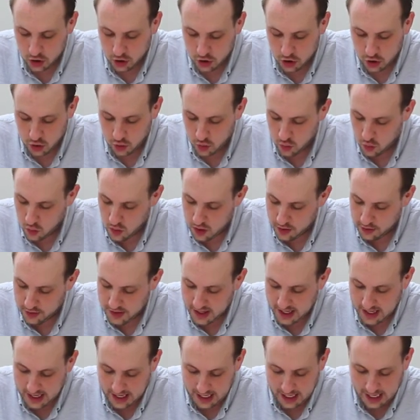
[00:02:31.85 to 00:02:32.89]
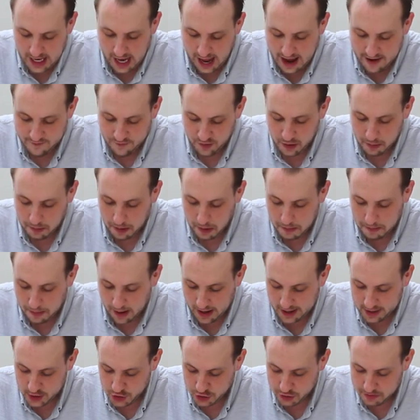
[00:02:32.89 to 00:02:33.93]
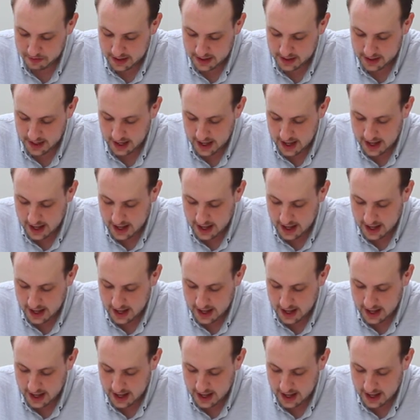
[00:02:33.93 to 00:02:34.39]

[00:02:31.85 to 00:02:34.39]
to the inevitable punishment